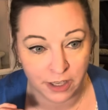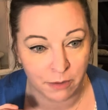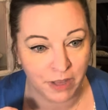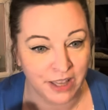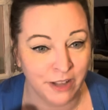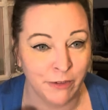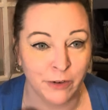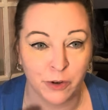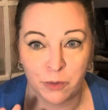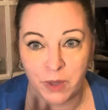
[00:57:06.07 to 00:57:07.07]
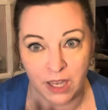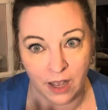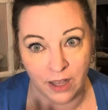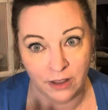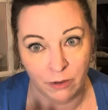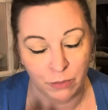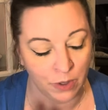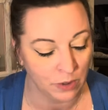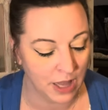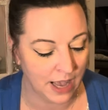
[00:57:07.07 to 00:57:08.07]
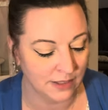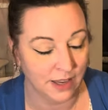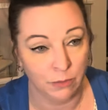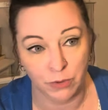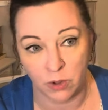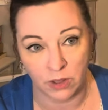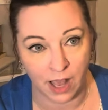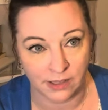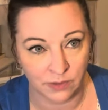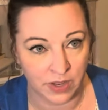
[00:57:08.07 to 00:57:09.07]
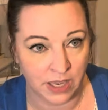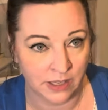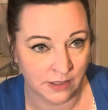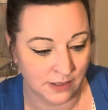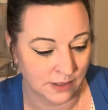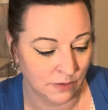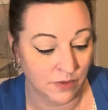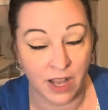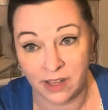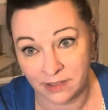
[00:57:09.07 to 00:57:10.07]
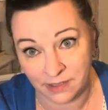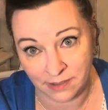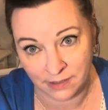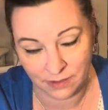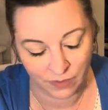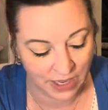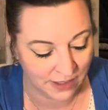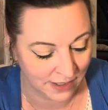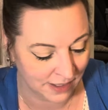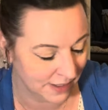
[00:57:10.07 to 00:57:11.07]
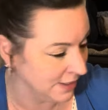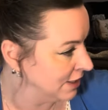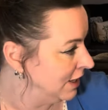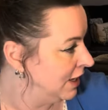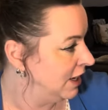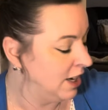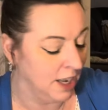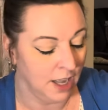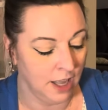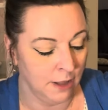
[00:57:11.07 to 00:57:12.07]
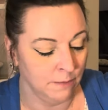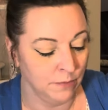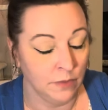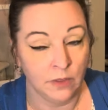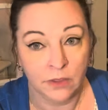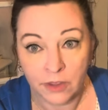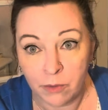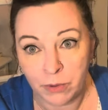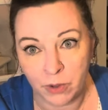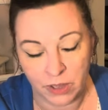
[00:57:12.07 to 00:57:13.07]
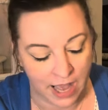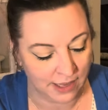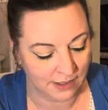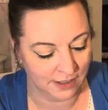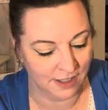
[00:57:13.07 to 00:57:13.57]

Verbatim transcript: in my living room. Like I love blown glass. I have blown glass vase, vases, vases. Um, love blown glass.